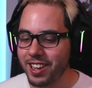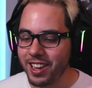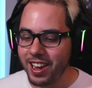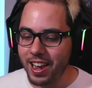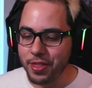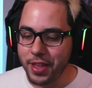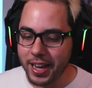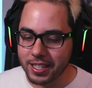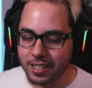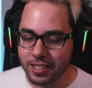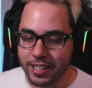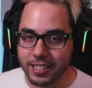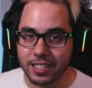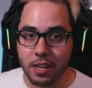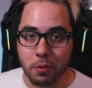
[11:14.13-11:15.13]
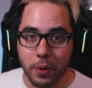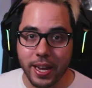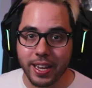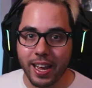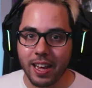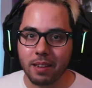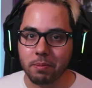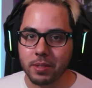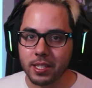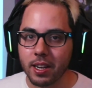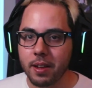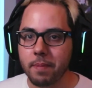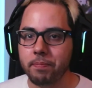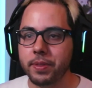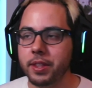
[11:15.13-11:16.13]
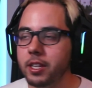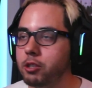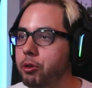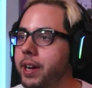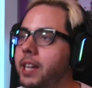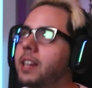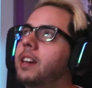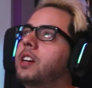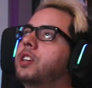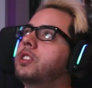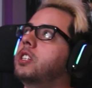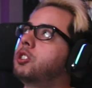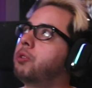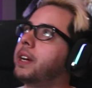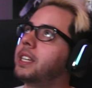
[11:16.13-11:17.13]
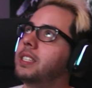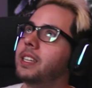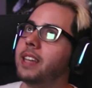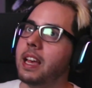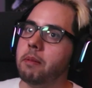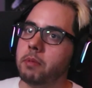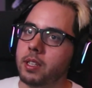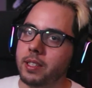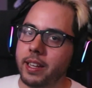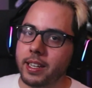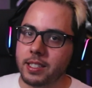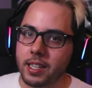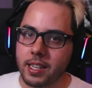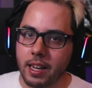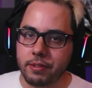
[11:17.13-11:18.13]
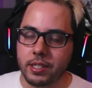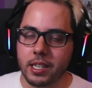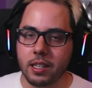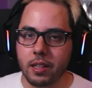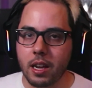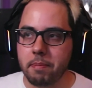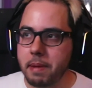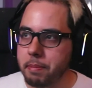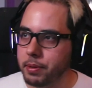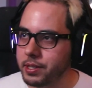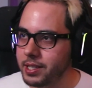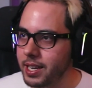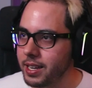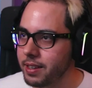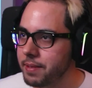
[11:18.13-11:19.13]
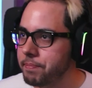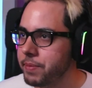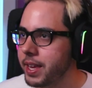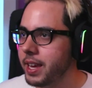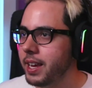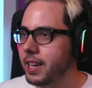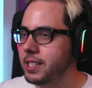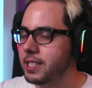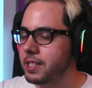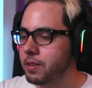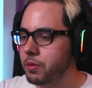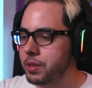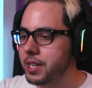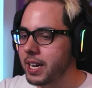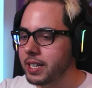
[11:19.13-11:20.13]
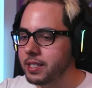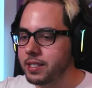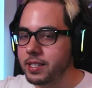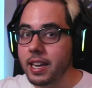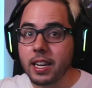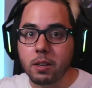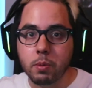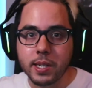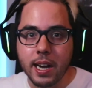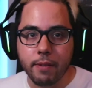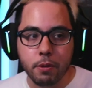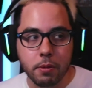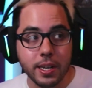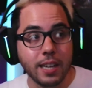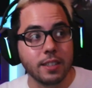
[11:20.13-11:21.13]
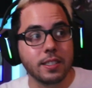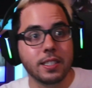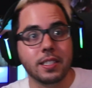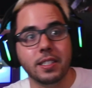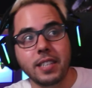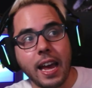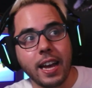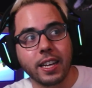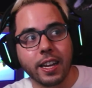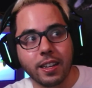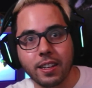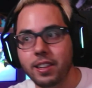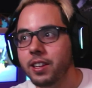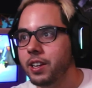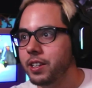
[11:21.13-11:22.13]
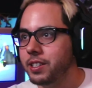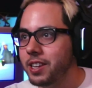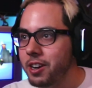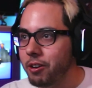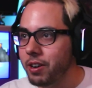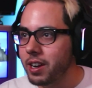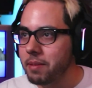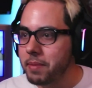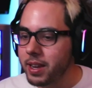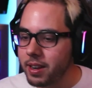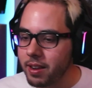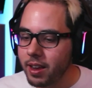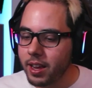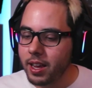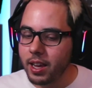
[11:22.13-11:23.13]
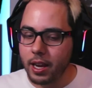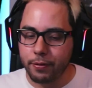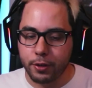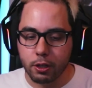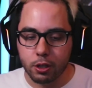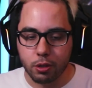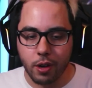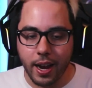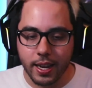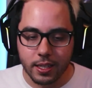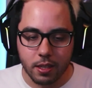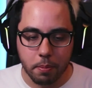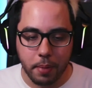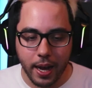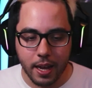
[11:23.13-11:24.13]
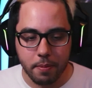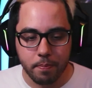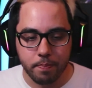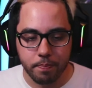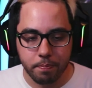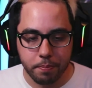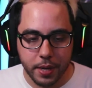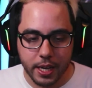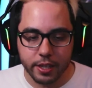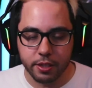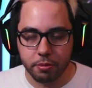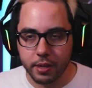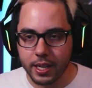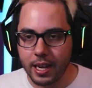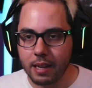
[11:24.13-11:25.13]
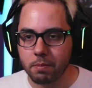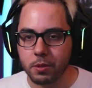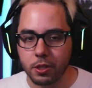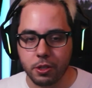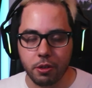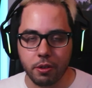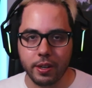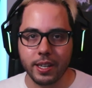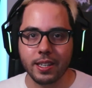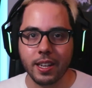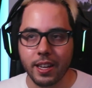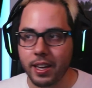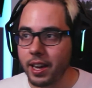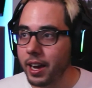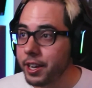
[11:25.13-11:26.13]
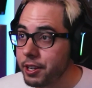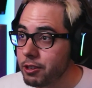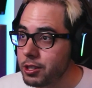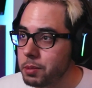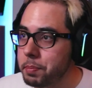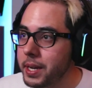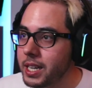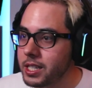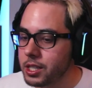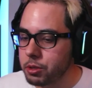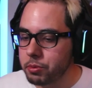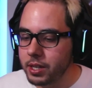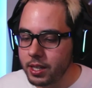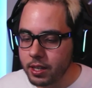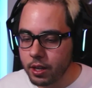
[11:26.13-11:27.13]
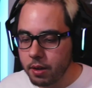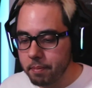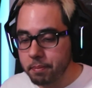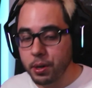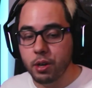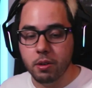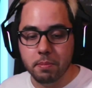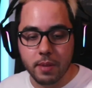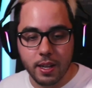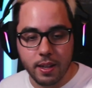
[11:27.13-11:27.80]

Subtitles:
and that's collecting Wii games. The trick to game collecting, I've seen a lot of people say it, is you gotta zig when everyone else is zagging. You know what I mean? If you're trying to buy PS3 games during a huge PS3 boom,